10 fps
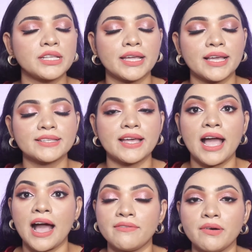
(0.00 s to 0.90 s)
I guess I
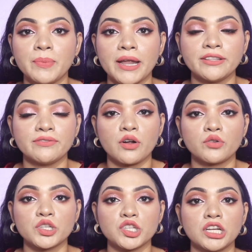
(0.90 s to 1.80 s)
have applied the
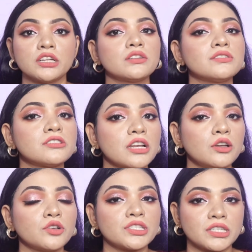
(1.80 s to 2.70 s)
foundation. It still
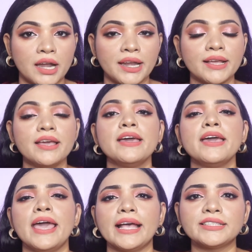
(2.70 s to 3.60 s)
looks stunning
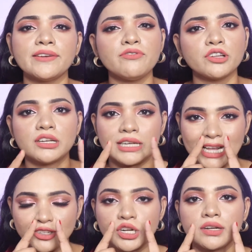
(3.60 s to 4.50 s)
except for the
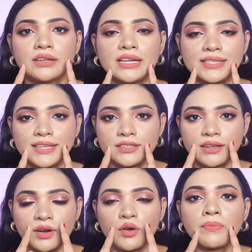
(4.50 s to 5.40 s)
natural creases
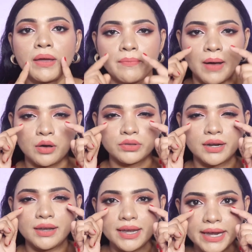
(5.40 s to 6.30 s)
around my mouth
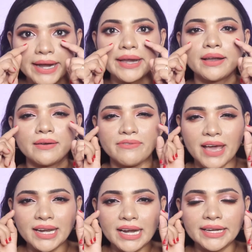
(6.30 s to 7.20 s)
and a little
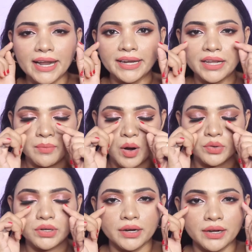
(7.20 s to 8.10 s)
very tiny
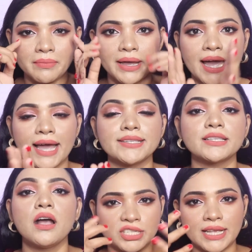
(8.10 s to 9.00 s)
amount under my
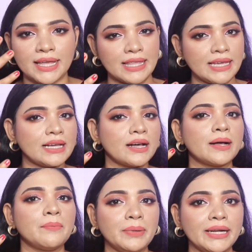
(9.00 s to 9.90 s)
eyes, which is I think
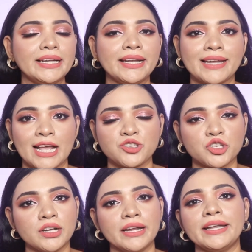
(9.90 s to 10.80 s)
completely
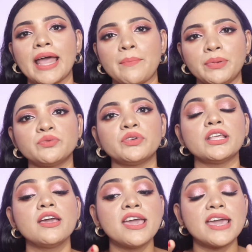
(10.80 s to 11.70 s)
natural. It happens
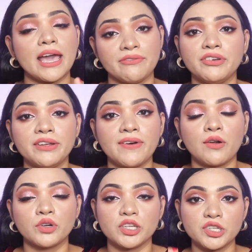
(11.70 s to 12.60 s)
with every
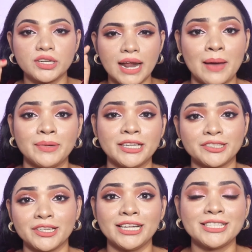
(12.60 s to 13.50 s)
foundation. I'm
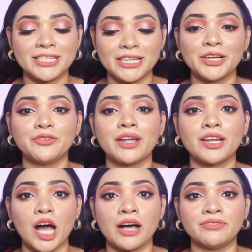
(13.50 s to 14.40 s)
literally sitting into
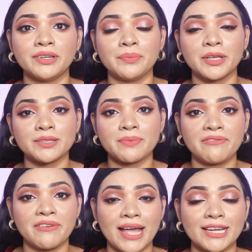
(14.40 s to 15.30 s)
an oven because my
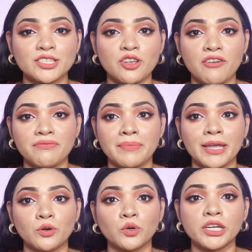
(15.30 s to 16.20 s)
fan is off,
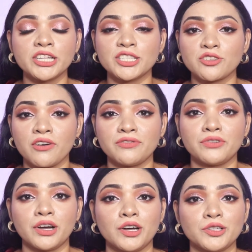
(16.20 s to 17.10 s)
my cooler is
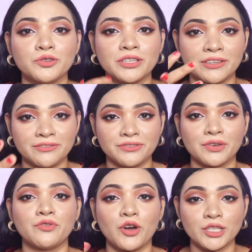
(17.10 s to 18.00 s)
off to give the
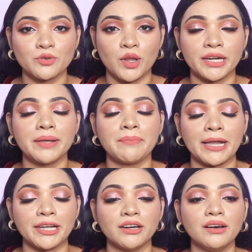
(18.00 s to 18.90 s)
voice quality
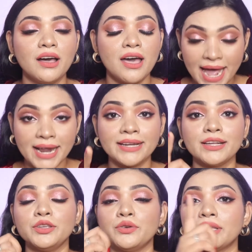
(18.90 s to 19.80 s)
better,
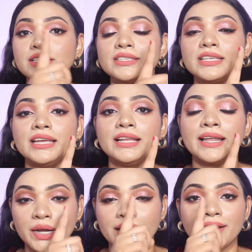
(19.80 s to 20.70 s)
and you can see
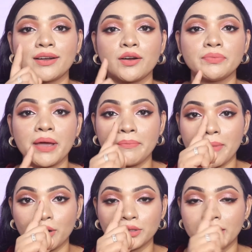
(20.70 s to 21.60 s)
sweating around my
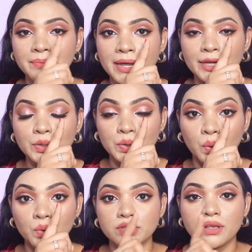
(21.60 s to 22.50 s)
mouth and my
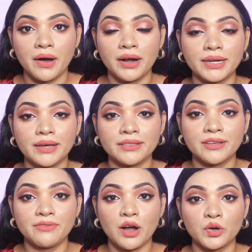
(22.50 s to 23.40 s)
nose, but
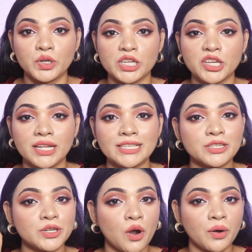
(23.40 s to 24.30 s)
the foundation is
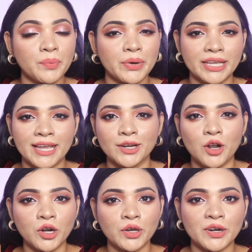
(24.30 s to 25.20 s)
not breaking,
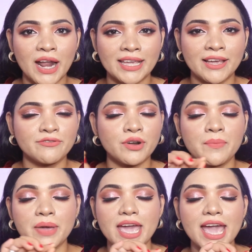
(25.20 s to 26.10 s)
not cracking
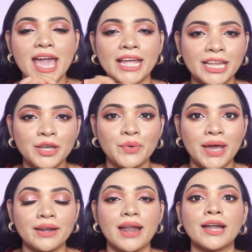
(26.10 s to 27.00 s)
from
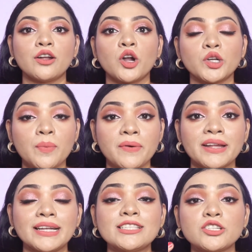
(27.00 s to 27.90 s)
anywhere, and on top of
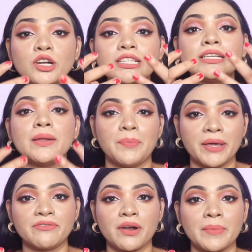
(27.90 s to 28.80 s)
that it's not
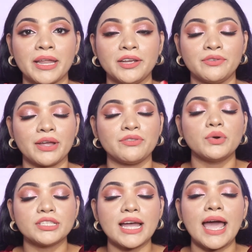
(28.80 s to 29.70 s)
slipping from anywhere,
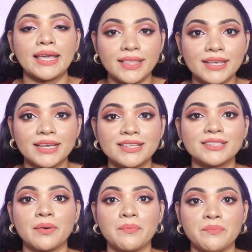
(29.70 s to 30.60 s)
which I think
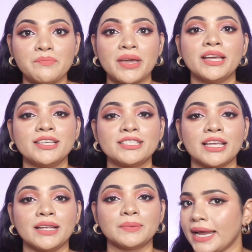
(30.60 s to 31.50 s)
is
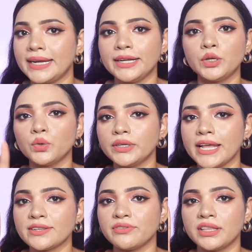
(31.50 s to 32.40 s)
amazing. I did 2
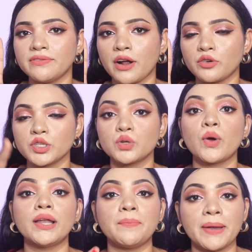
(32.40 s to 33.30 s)
tests with the foundation
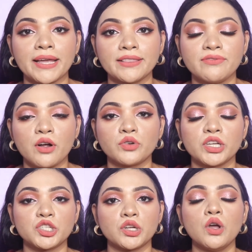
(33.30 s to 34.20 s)
while applying the
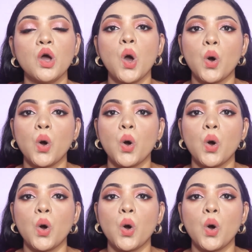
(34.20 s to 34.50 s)
foundation.